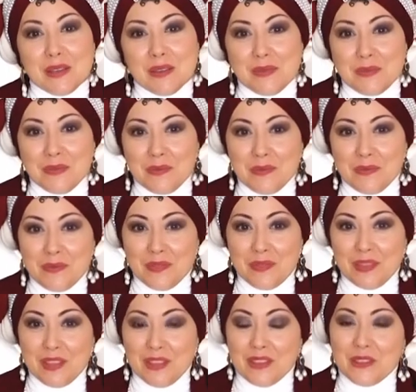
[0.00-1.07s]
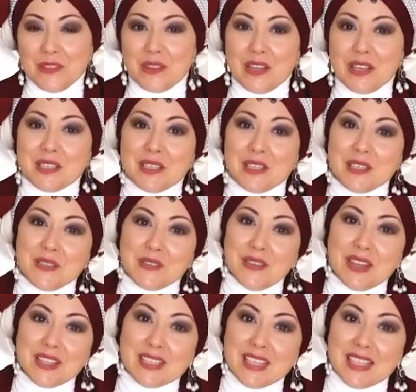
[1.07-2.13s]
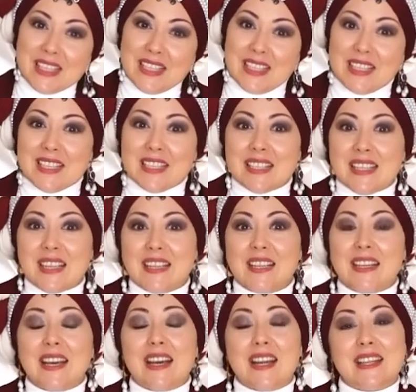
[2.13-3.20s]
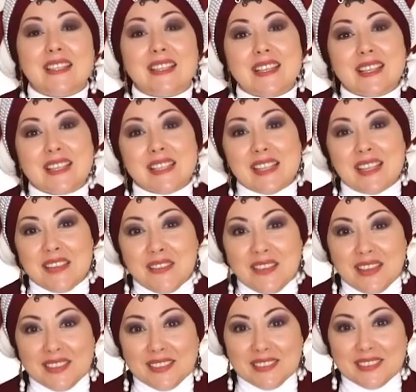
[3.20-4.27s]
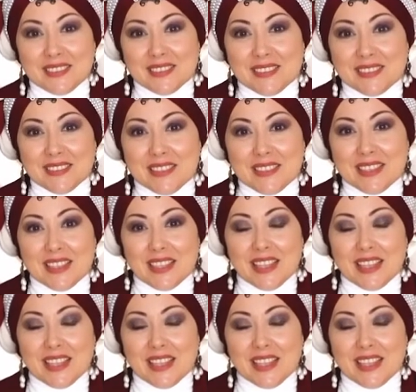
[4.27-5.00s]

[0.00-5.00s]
Dear beloved, I am sure that each of you has now become much happier